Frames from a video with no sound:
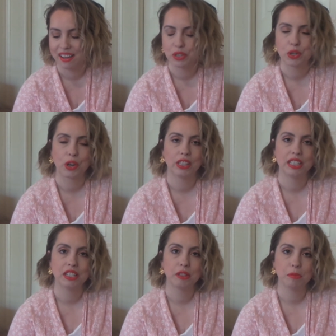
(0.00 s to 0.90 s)

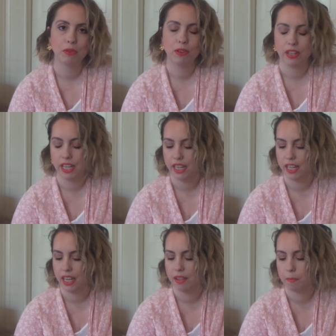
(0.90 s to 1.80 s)
Charlotte
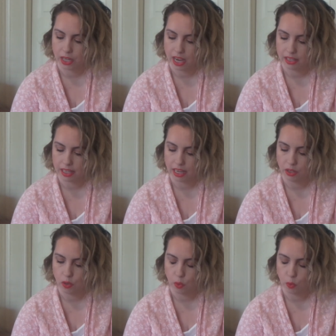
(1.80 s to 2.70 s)
Tilbury, she has a
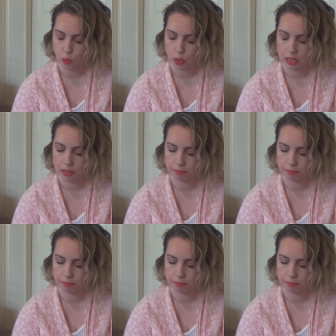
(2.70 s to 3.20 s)
new